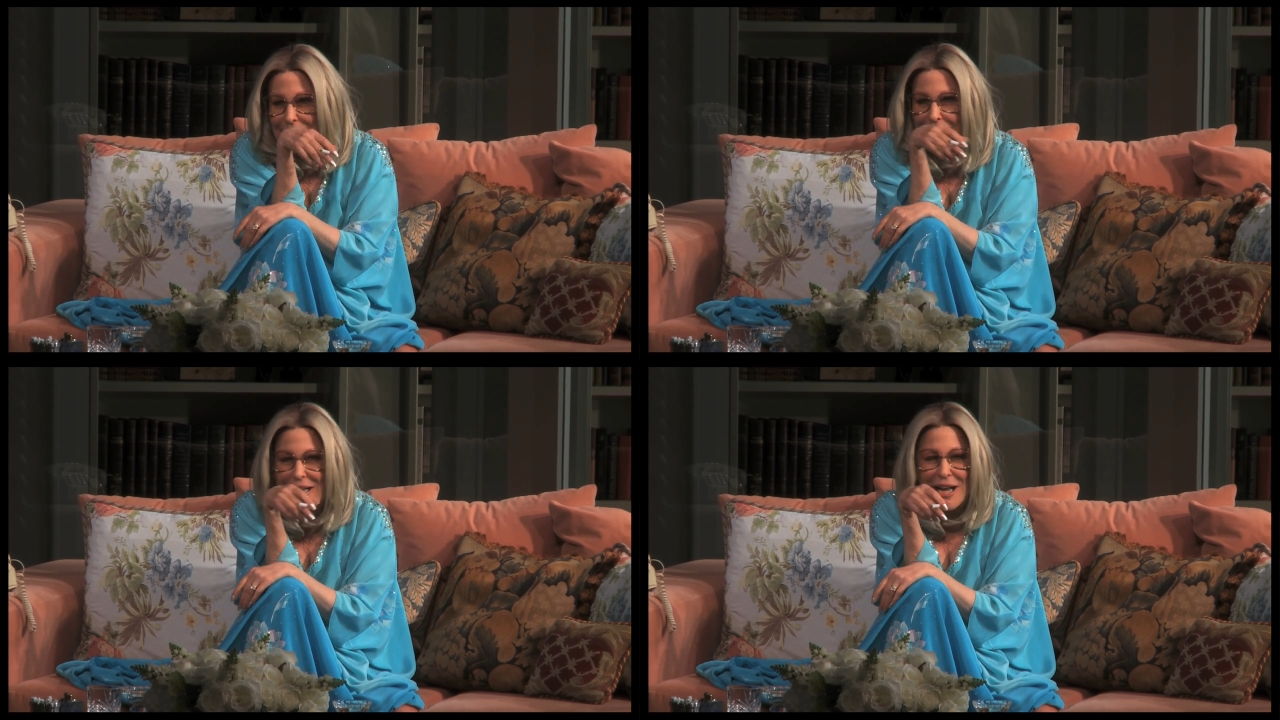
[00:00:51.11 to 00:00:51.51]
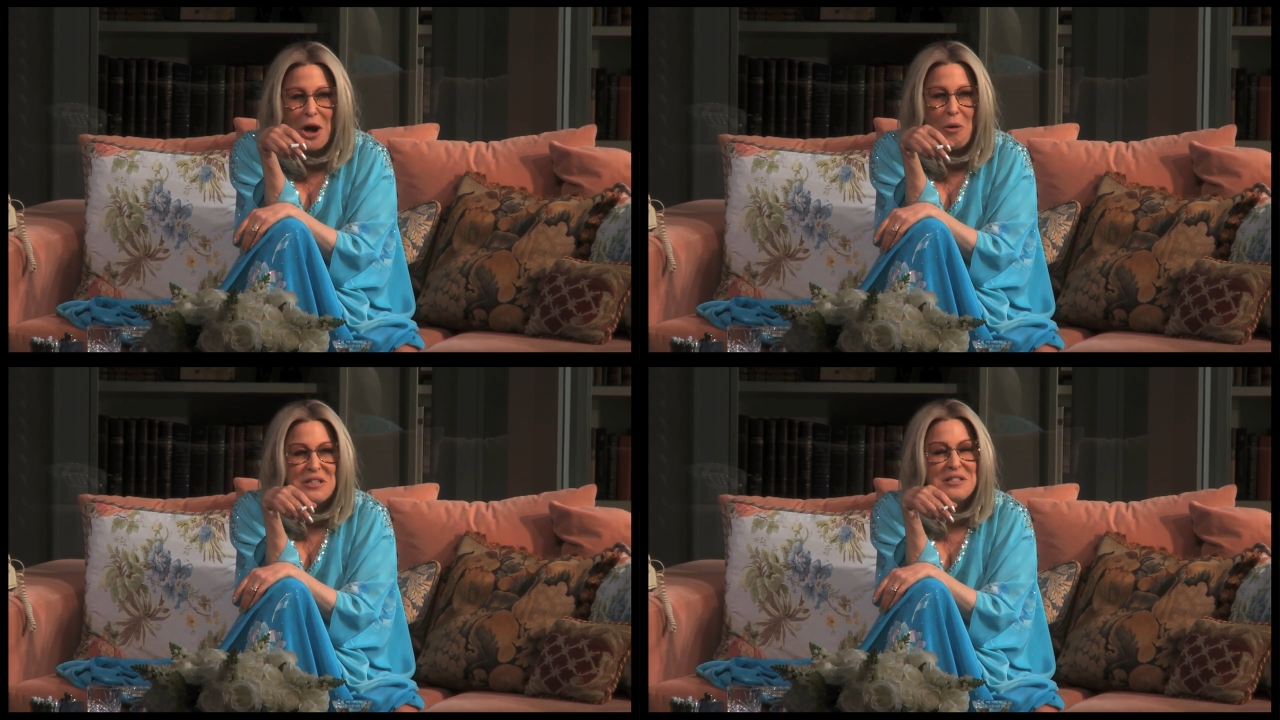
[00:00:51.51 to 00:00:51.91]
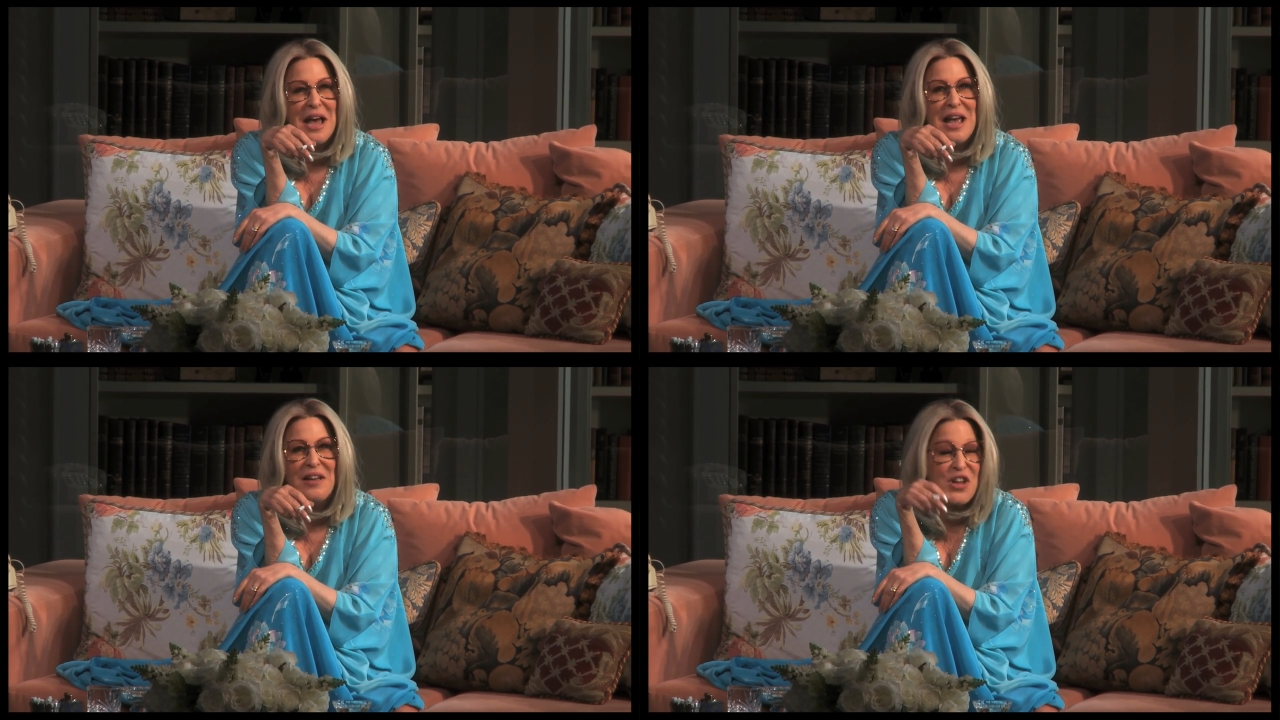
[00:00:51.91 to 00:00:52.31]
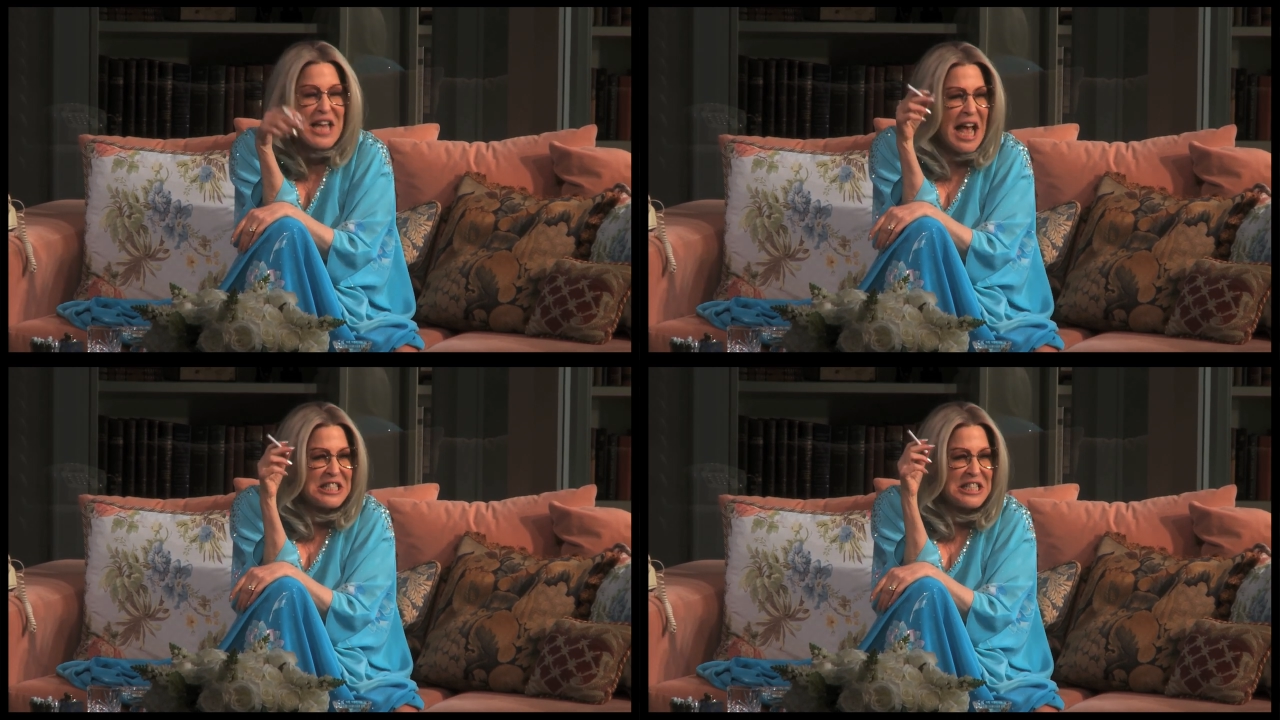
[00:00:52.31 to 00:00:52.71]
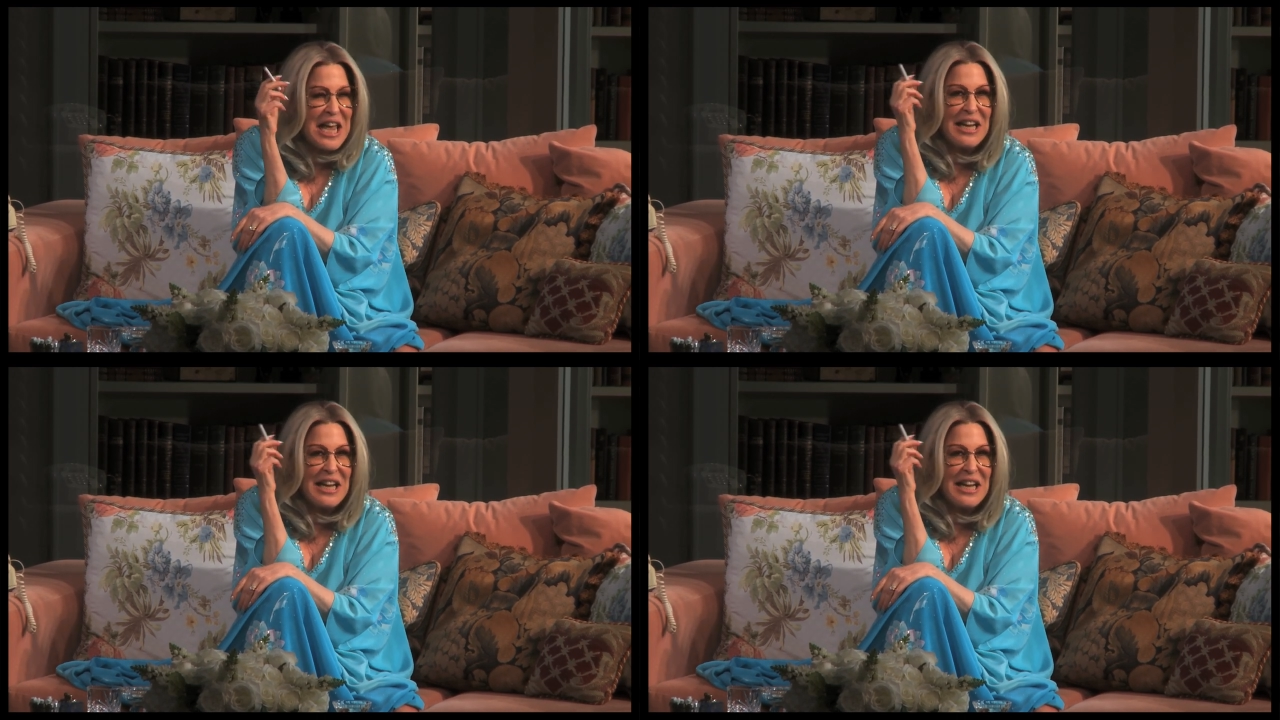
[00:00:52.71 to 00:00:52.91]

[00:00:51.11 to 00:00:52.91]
Like I always say, if you can't say